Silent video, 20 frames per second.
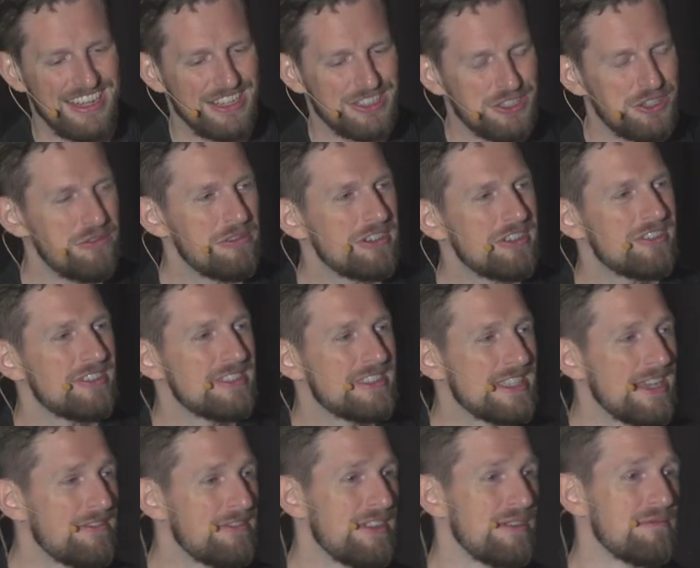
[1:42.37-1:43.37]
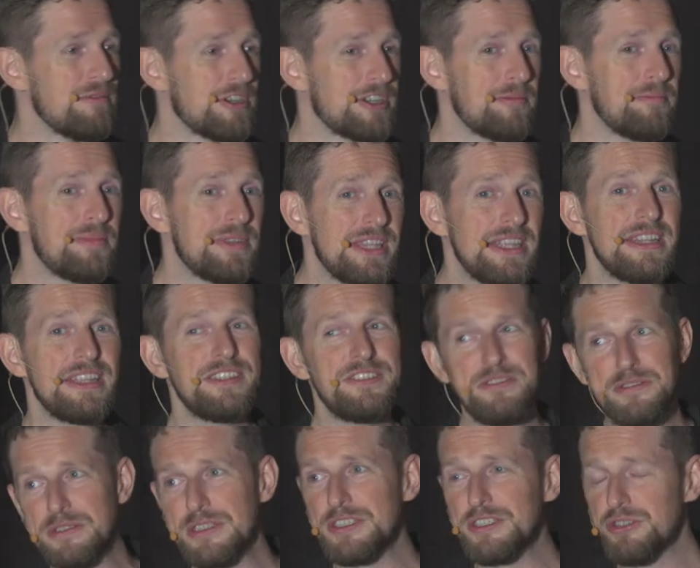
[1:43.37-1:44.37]
207 of them were completely
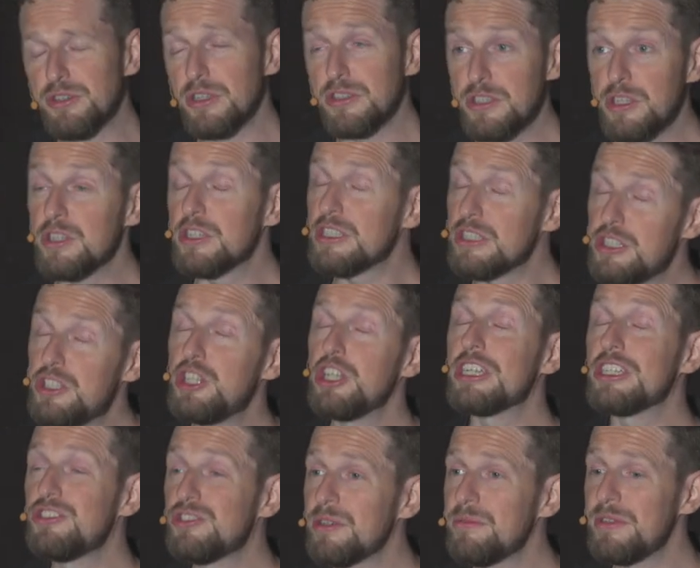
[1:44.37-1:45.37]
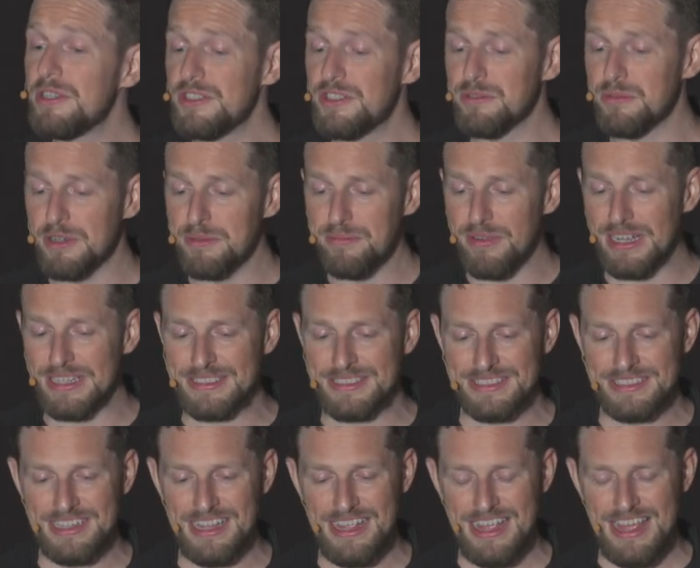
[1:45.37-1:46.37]
new to, to contributing to
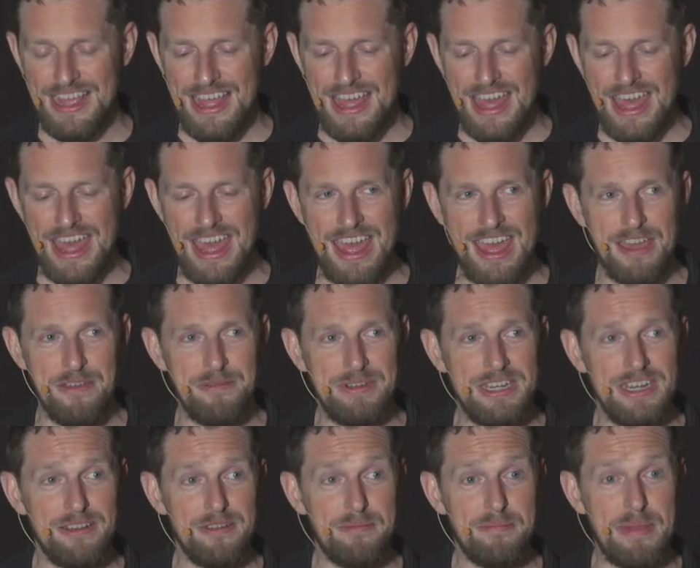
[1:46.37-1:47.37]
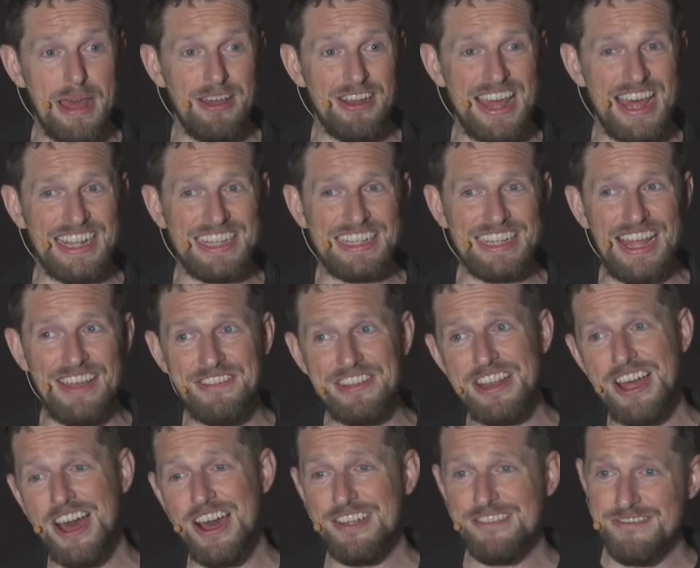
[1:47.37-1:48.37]
WordPress. And we did about
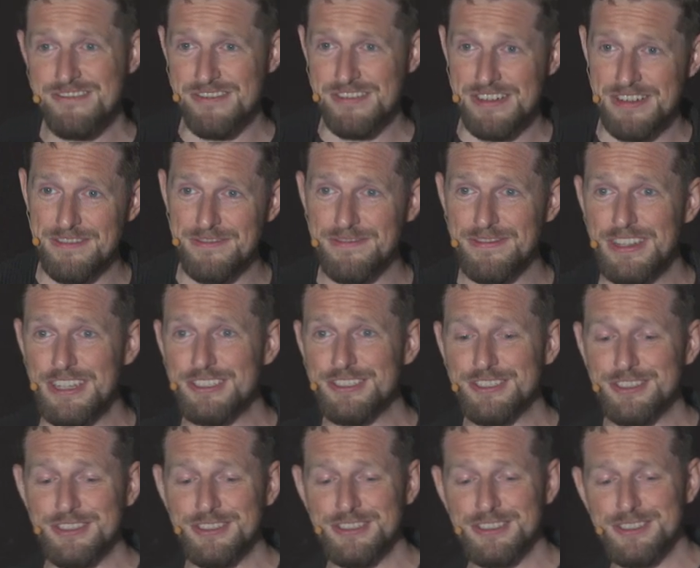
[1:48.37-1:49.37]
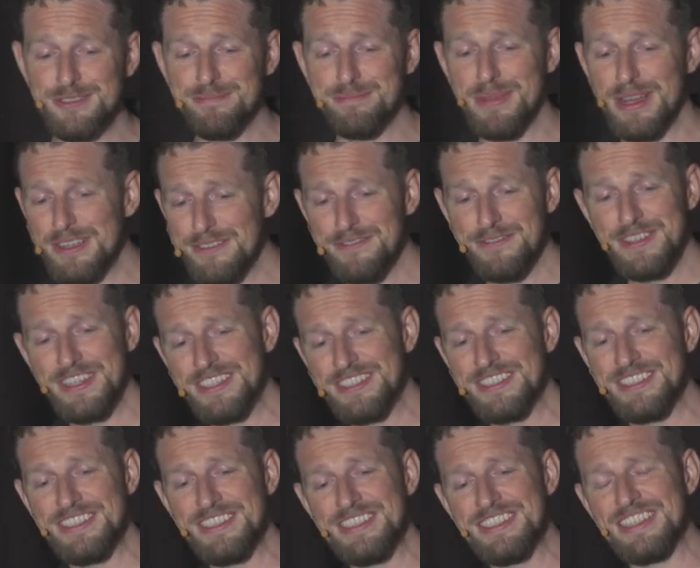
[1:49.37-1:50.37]
1,100 features, bug
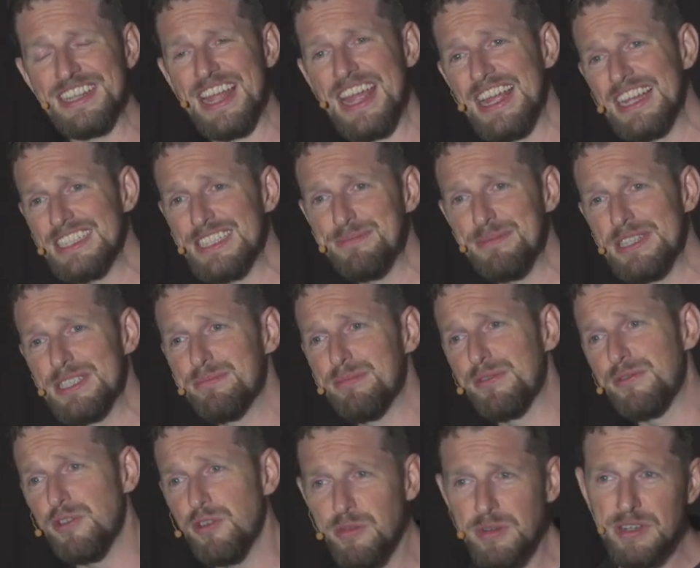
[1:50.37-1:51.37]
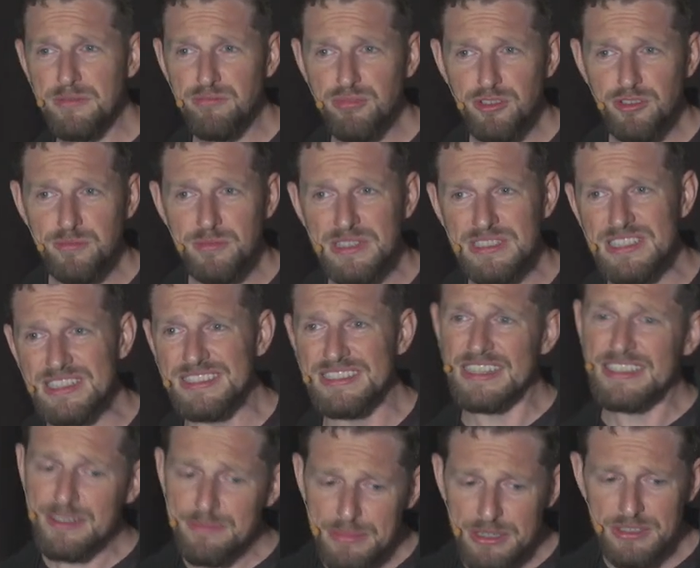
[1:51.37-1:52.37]
fixes, enhancements, performance improvements,
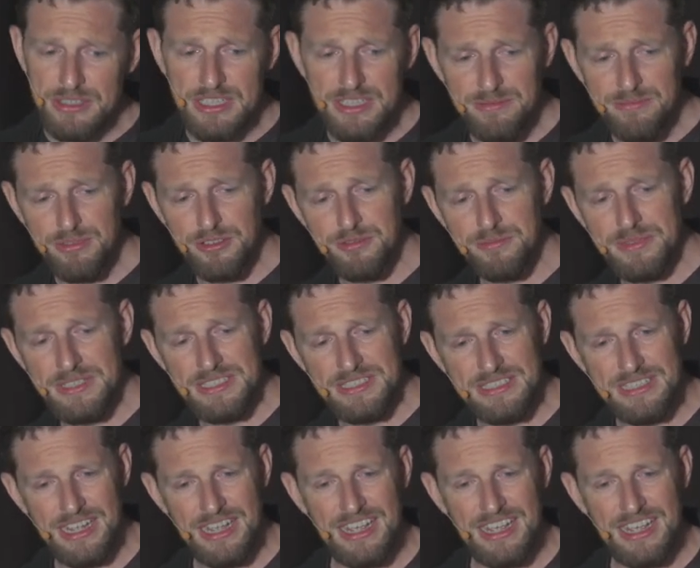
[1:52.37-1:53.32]
accessibility improvements.